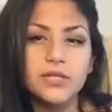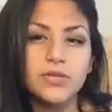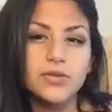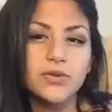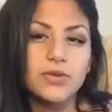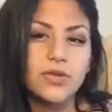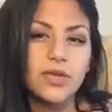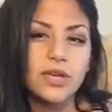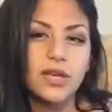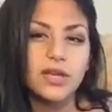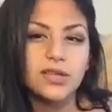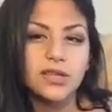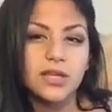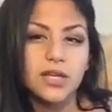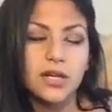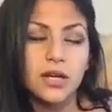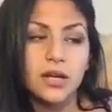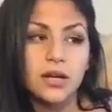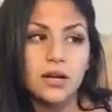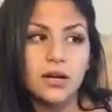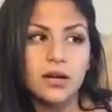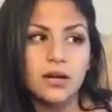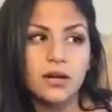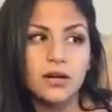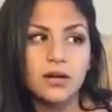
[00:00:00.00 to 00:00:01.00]
Do you think
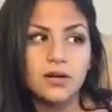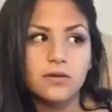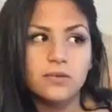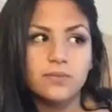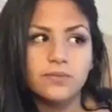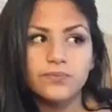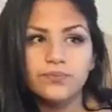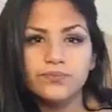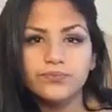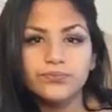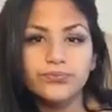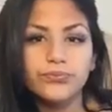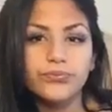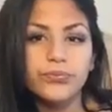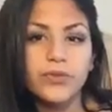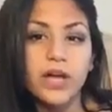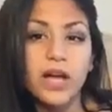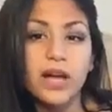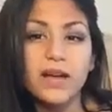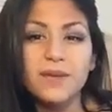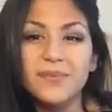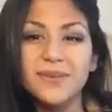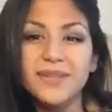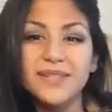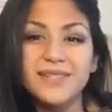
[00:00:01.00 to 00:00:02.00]
they're
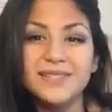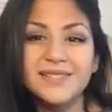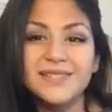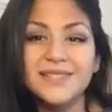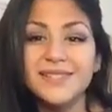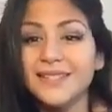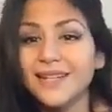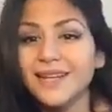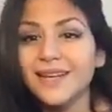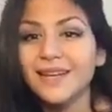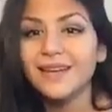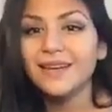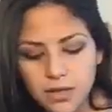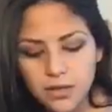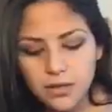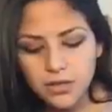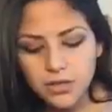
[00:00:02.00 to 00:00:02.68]
coming today?